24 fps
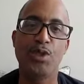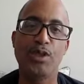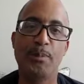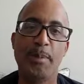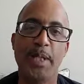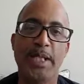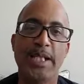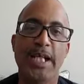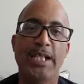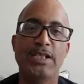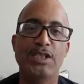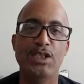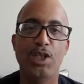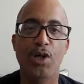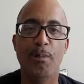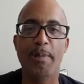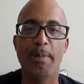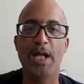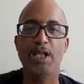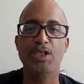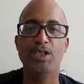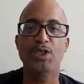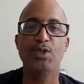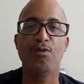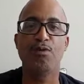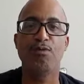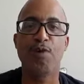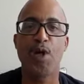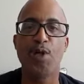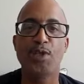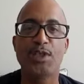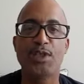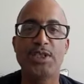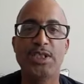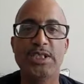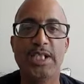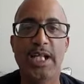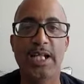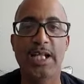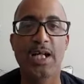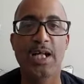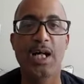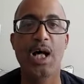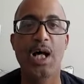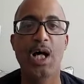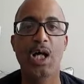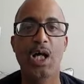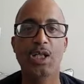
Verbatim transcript: Where you've been at, you know, bigger universities that,